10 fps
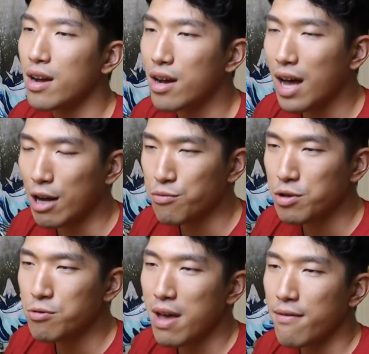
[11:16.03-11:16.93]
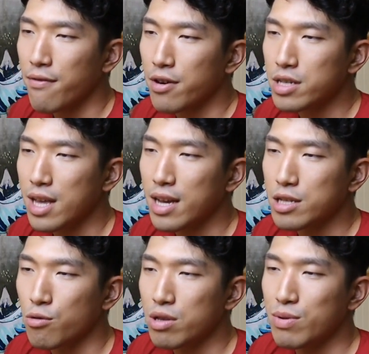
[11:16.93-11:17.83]
How do we do that? First thing
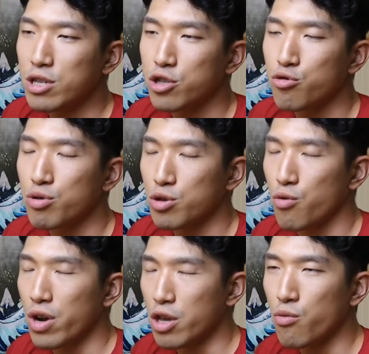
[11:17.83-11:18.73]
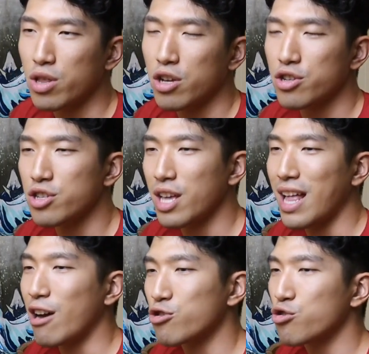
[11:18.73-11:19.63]
is going to be super scoring. You want to
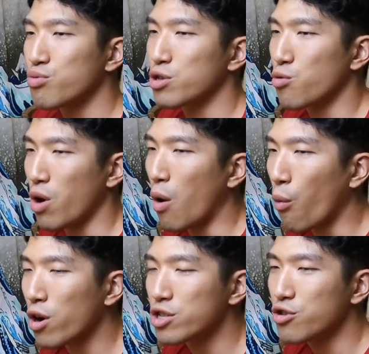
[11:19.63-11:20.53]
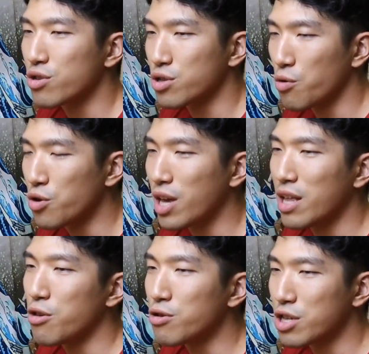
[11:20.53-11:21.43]
understand how super scoring works so you
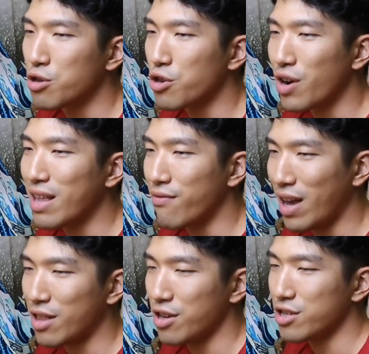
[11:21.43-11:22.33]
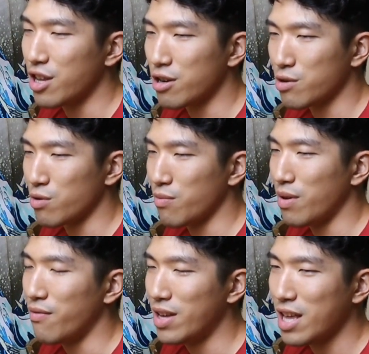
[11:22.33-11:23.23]
can use it to your advantage. There's going to
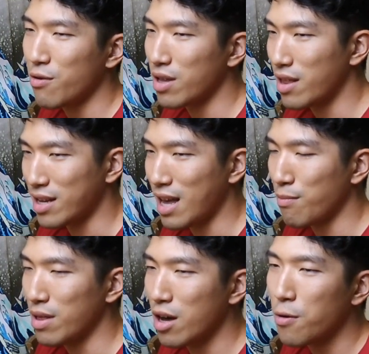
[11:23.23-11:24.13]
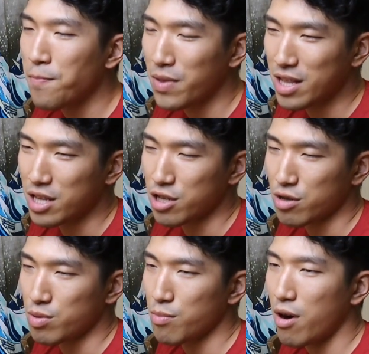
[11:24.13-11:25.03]
be a video in the link down below in the
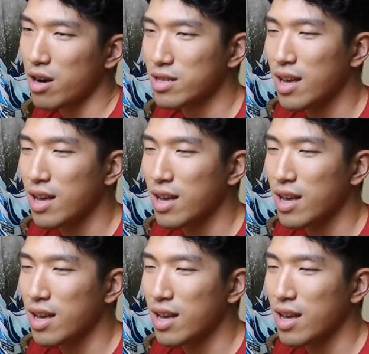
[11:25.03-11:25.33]
description box.